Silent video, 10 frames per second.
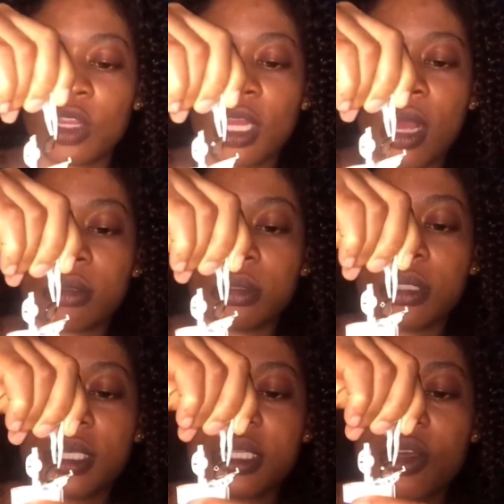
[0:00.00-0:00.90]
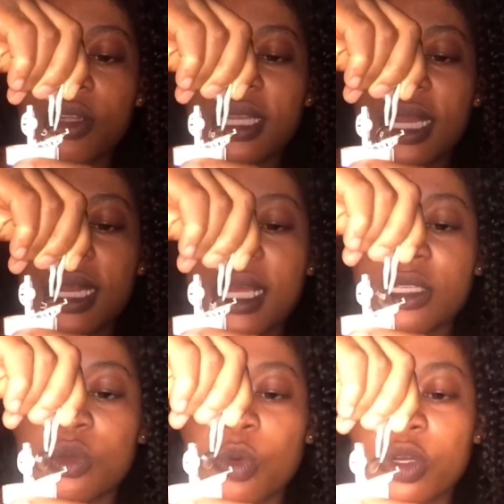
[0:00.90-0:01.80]
Now this contact
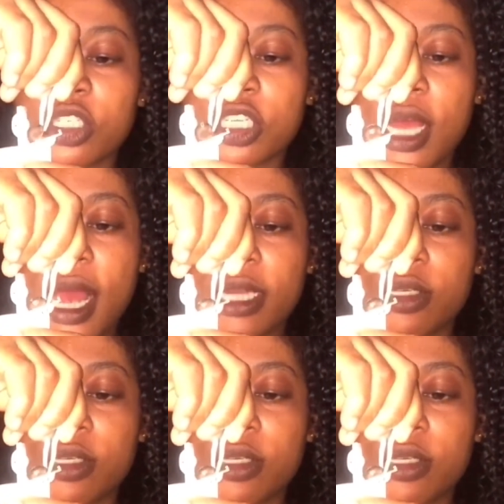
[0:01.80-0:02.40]
lens washer, I